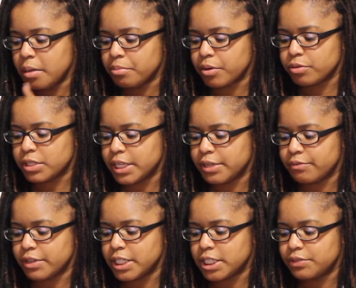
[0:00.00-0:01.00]
protein
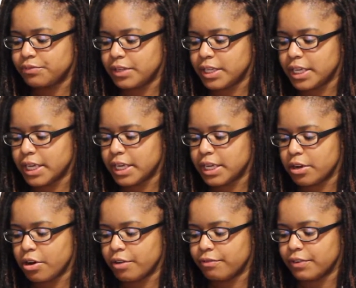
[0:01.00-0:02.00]
rich, vegan,
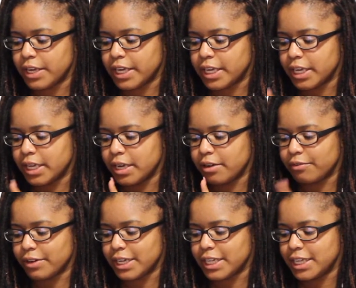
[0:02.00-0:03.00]
non-flaking,
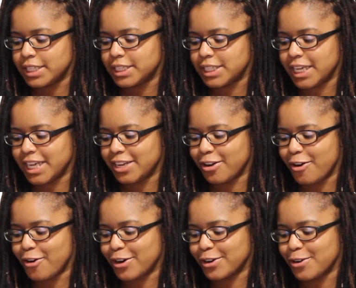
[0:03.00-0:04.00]
radiant sheen,
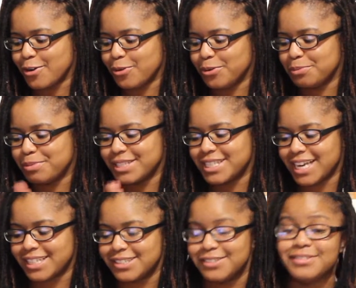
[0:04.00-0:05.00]
hard hold
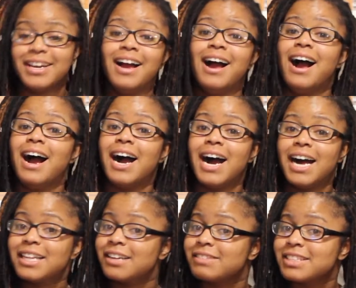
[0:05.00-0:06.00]
protective.
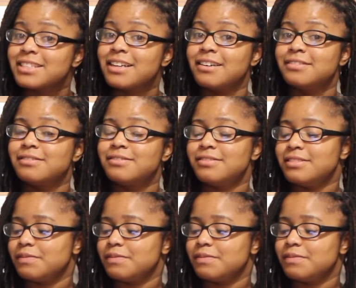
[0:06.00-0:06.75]
I love this stuff.